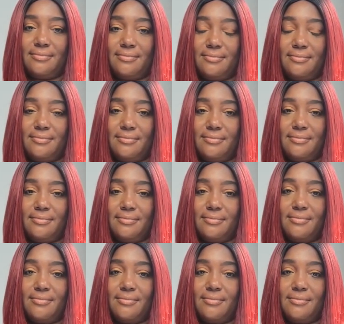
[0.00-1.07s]

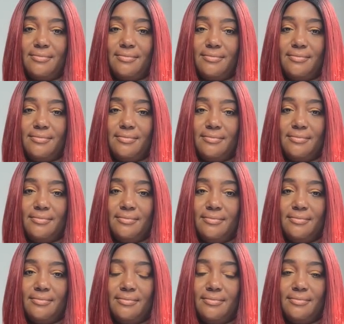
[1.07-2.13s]

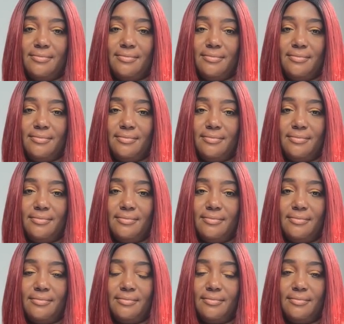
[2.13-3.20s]

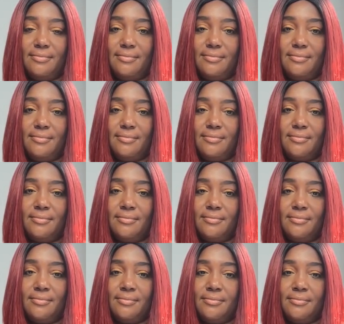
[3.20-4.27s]

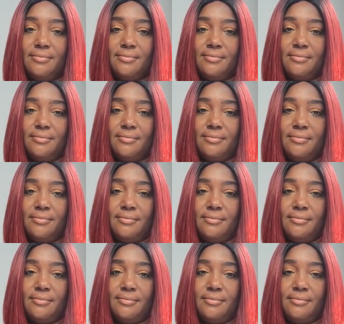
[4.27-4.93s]
This person isn't speaking.